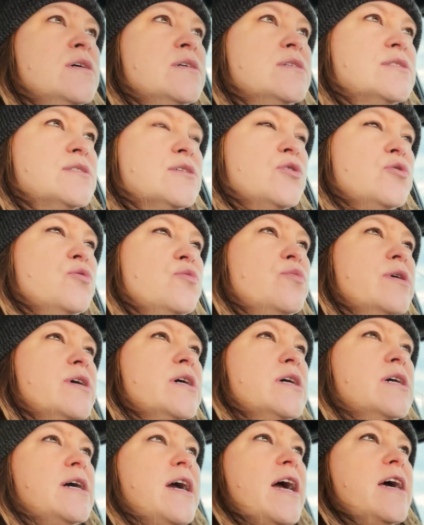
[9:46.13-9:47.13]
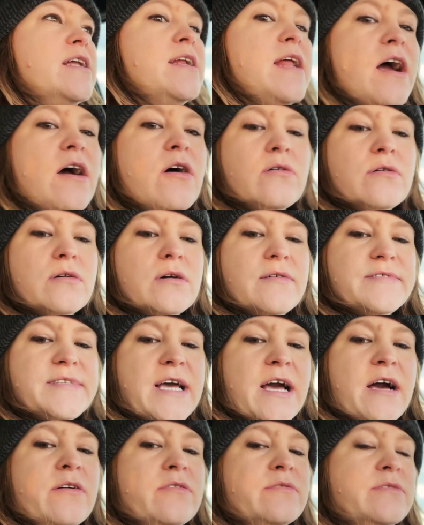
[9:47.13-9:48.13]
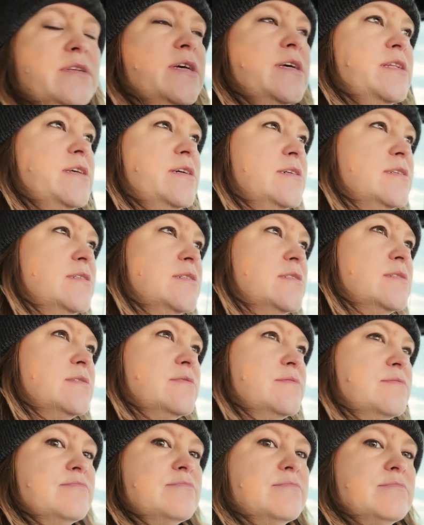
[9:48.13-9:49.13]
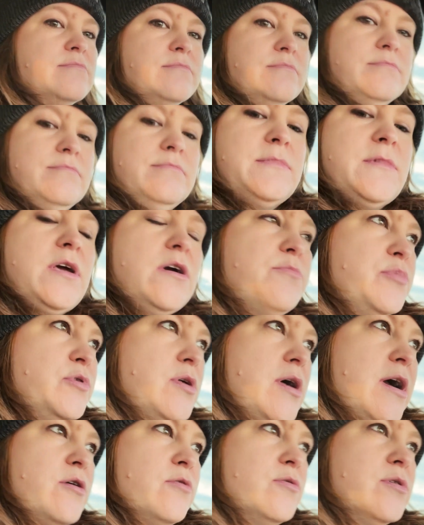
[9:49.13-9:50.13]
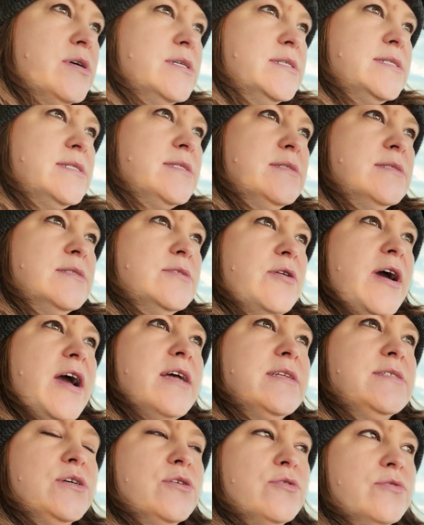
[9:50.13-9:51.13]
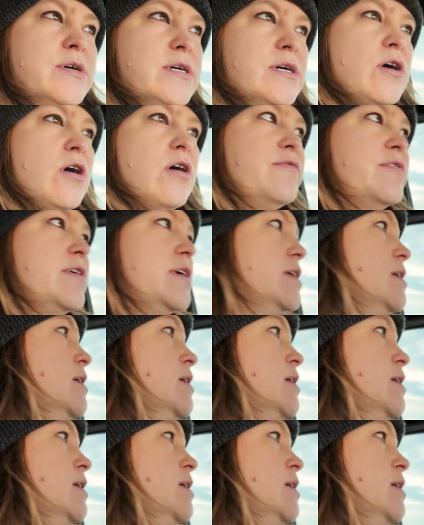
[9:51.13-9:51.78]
So we're headed out of town in a couple hours, so I had to go get coffee.